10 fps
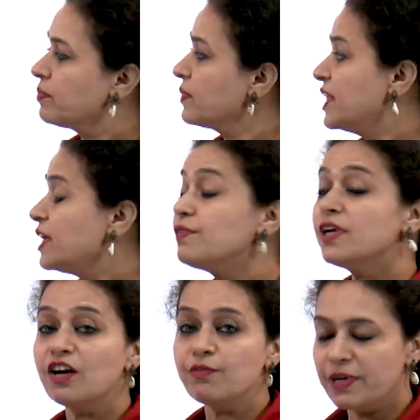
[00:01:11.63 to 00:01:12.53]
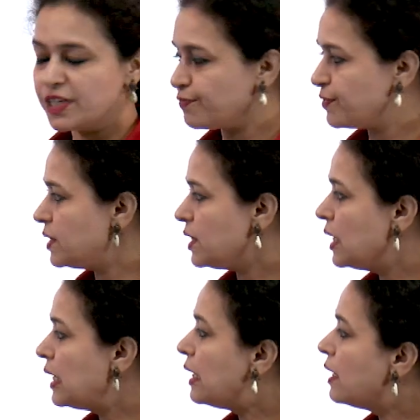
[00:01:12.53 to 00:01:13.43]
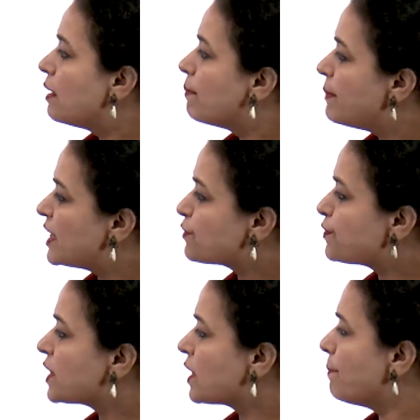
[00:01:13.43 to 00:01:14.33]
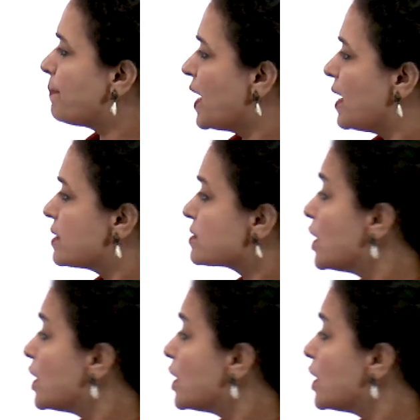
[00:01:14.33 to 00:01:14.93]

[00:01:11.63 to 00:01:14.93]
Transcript: Then we have metaphor. Metaphor compares